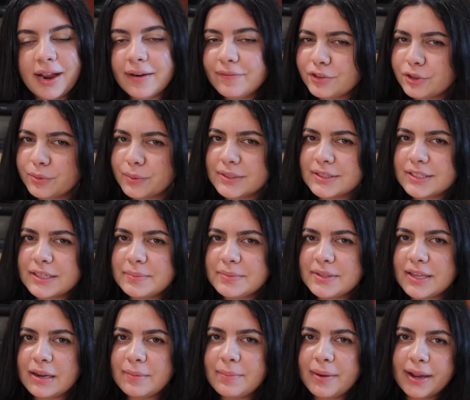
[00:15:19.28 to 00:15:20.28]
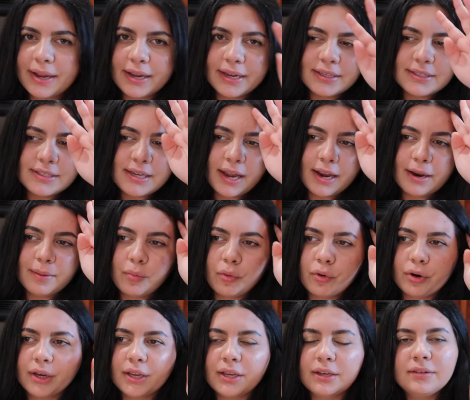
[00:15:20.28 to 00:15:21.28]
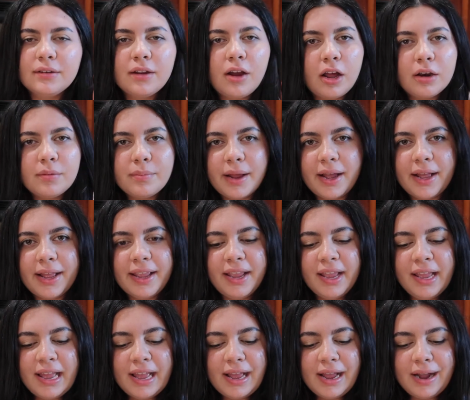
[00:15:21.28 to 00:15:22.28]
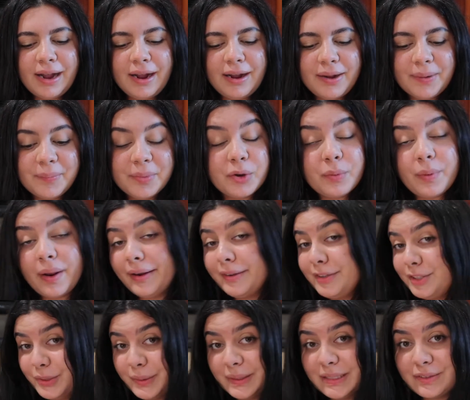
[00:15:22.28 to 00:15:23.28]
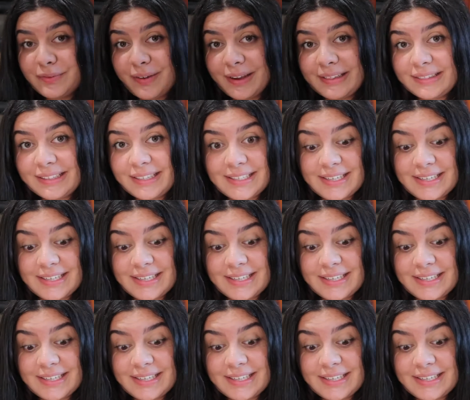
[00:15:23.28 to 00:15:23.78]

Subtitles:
After what seems like my entire morning gone by, the ratatouille is finally